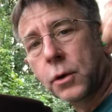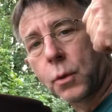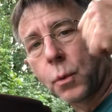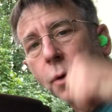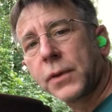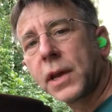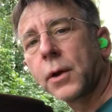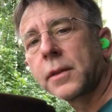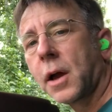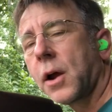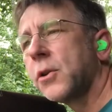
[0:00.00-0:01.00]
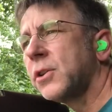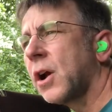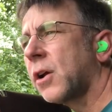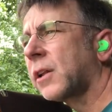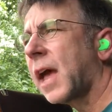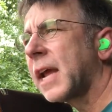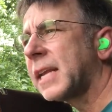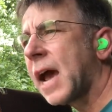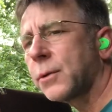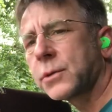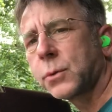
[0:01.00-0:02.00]
the roof here at the 100-yard line
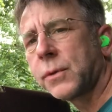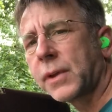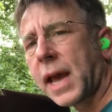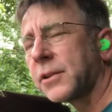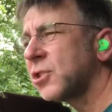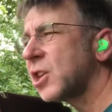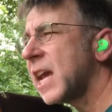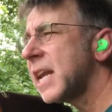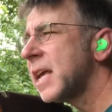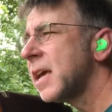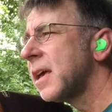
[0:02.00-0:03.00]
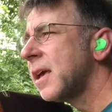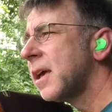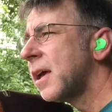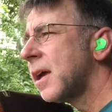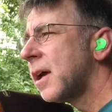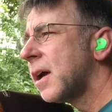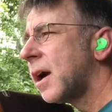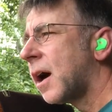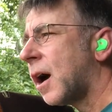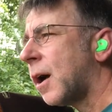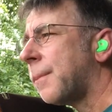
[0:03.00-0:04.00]
now, so we've got shade.
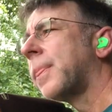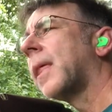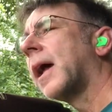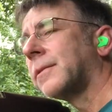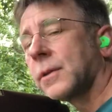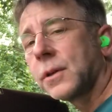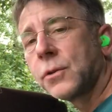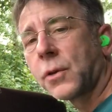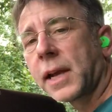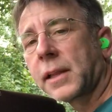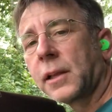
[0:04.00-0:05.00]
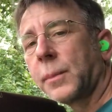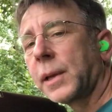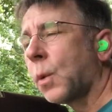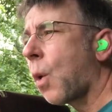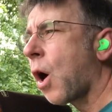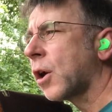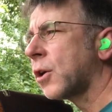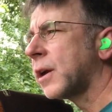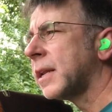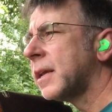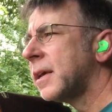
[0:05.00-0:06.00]
I drank a little bit of water and